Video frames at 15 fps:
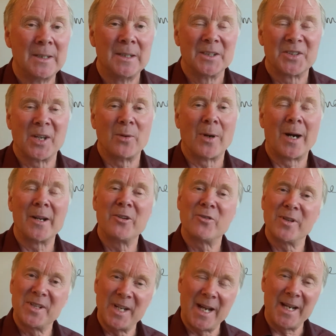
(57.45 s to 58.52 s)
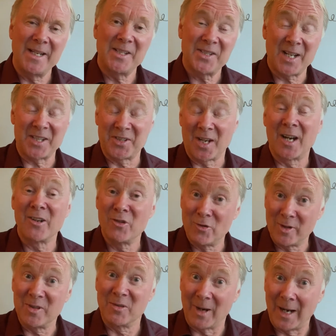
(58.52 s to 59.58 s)
So 100 days, that's
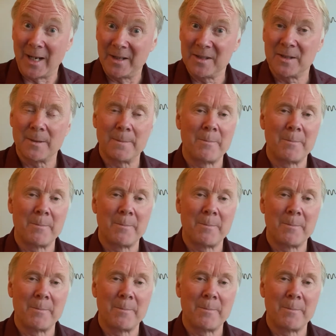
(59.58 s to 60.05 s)
100 grand.